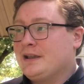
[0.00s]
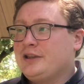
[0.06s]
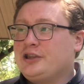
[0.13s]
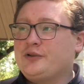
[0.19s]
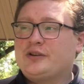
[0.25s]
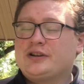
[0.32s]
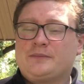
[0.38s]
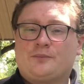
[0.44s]

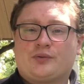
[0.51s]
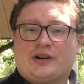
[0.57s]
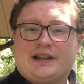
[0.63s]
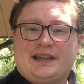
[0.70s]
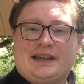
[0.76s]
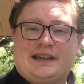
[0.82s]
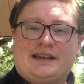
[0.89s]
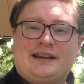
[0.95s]
You can
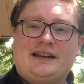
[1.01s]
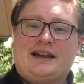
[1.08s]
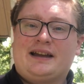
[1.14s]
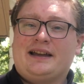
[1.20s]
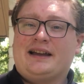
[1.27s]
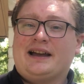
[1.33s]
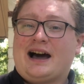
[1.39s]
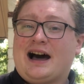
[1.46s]
bring in
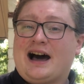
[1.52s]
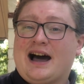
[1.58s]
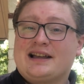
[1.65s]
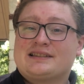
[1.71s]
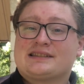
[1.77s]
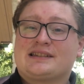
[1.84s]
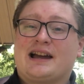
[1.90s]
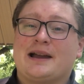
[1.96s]

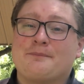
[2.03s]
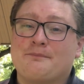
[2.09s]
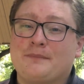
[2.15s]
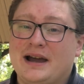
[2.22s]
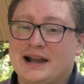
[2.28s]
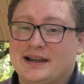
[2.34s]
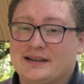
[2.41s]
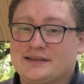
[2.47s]
ice type
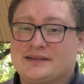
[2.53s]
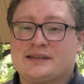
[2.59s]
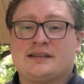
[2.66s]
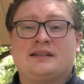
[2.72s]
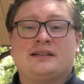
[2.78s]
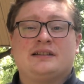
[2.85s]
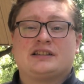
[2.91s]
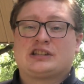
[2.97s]
Megas,
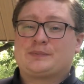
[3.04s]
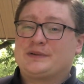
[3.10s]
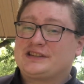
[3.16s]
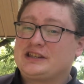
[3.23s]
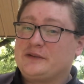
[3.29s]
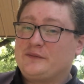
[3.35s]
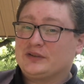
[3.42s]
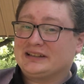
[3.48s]

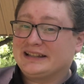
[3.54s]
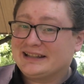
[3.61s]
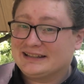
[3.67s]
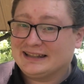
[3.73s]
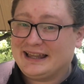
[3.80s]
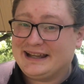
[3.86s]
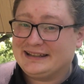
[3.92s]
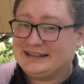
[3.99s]
specifically
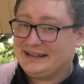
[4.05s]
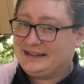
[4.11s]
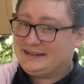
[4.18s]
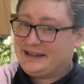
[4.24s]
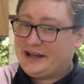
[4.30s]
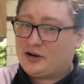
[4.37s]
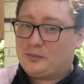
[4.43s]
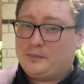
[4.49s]
Glalie,
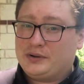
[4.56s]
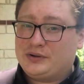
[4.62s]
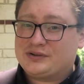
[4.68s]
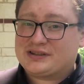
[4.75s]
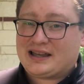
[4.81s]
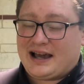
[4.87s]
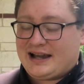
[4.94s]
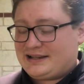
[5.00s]
and that'll
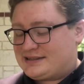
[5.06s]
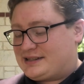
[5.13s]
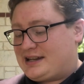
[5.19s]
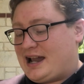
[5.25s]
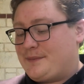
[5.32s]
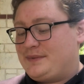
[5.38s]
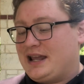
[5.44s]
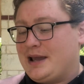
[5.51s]
boost the ice
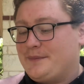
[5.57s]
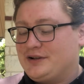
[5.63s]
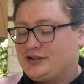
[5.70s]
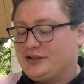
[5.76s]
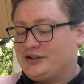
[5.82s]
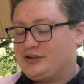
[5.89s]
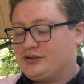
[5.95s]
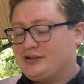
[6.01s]
type damage
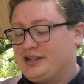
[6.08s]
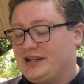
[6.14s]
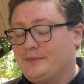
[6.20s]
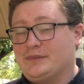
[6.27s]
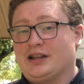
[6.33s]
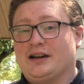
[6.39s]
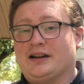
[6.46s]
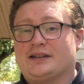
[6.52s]
that your
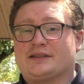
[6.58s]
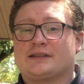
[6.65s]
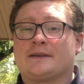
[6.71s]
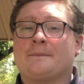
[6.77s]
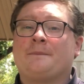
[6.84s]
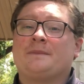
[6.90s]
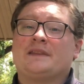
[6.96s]
team does.